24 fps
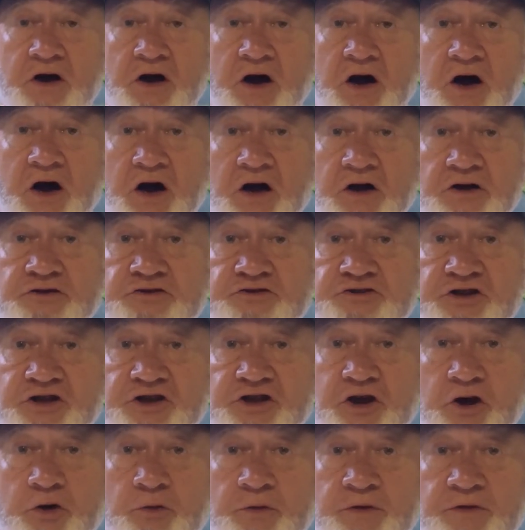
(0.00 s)

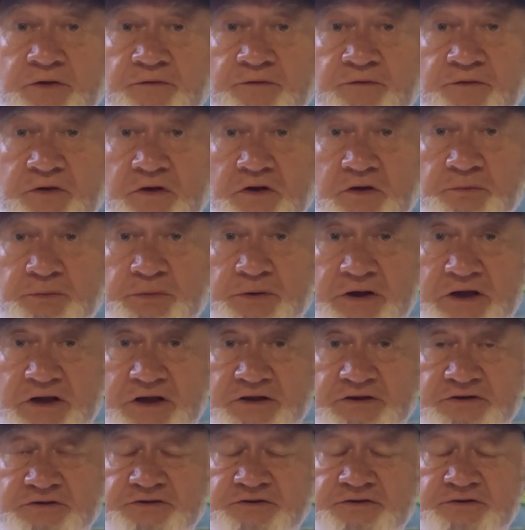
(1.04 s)
Gio in the
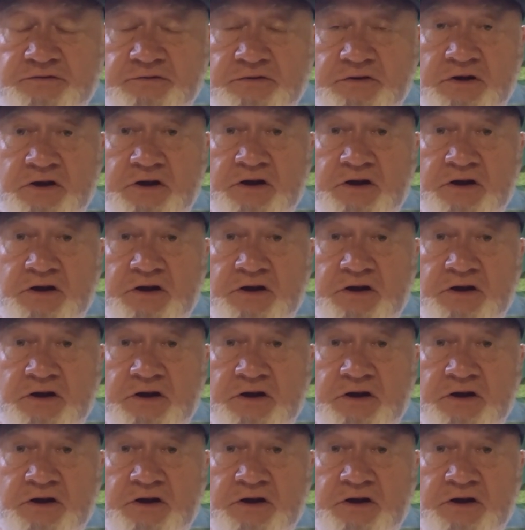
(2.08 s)
Philippines.